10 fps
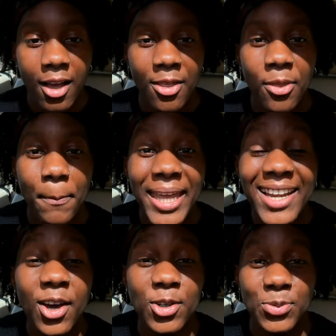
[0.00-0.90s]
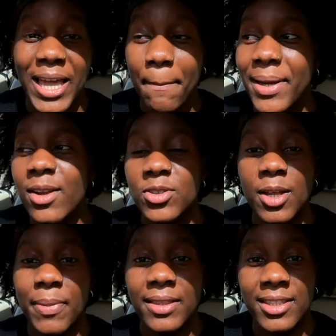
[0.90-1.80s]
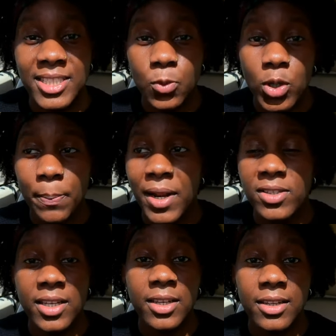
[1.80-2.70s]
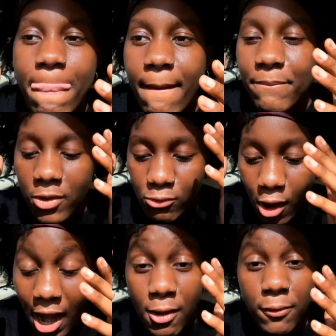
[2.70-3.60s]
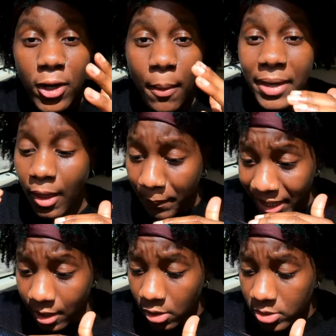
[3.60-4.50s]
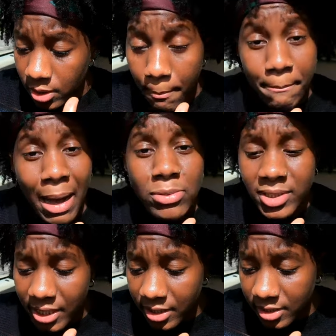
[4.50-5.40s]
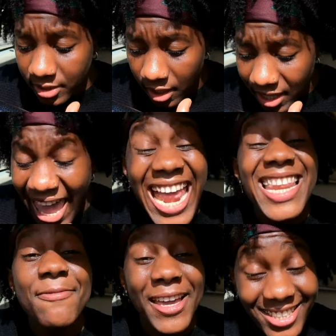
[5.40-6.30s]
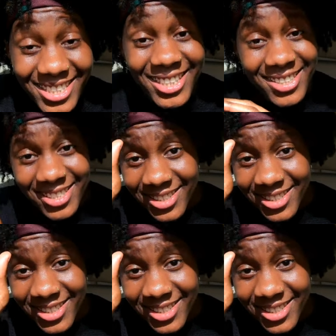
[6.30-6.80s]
the pillows, we had pillows on the bed. This is what the pillows did. Right in front of me, the pillows mounted, elevated